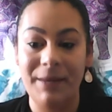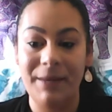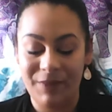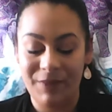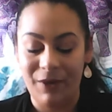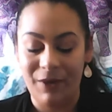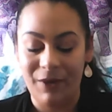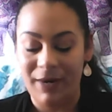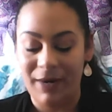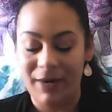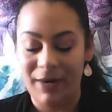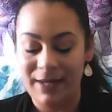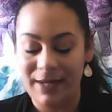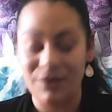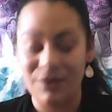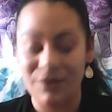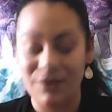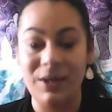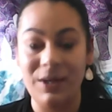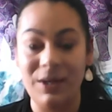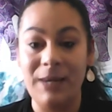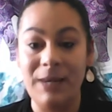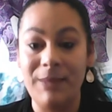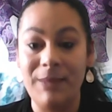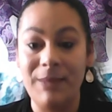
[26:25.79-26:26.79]
All right, so
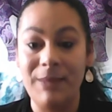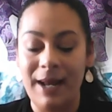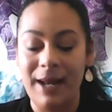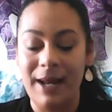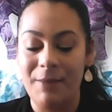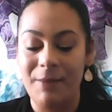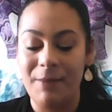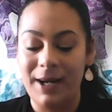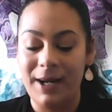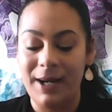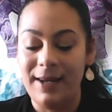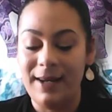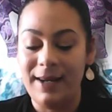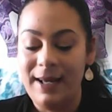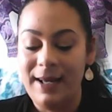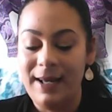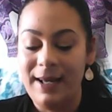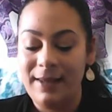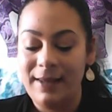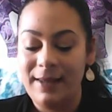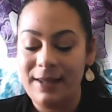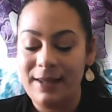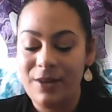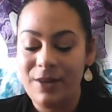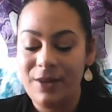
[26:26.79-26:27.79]
keep that in mind.
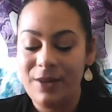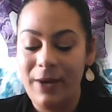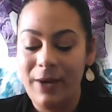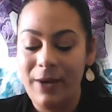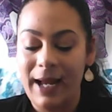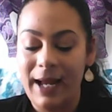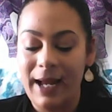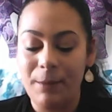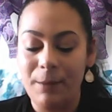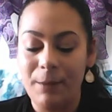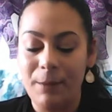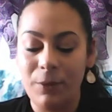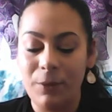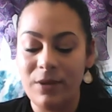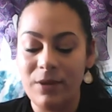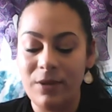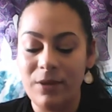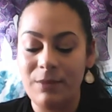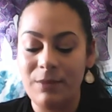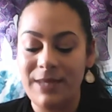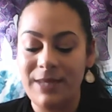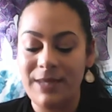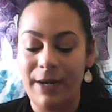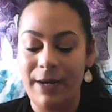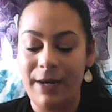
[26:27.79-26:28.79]
Let's go ahead and pull
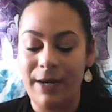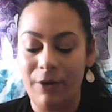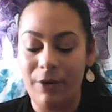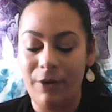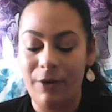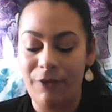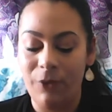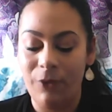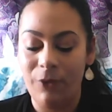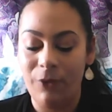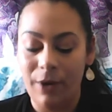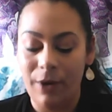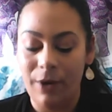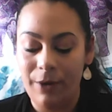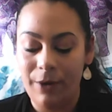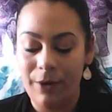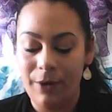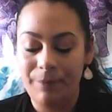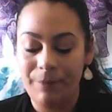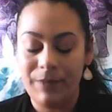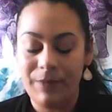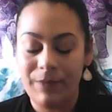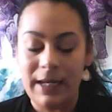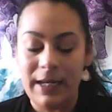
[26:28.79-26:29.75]
some tarot for you.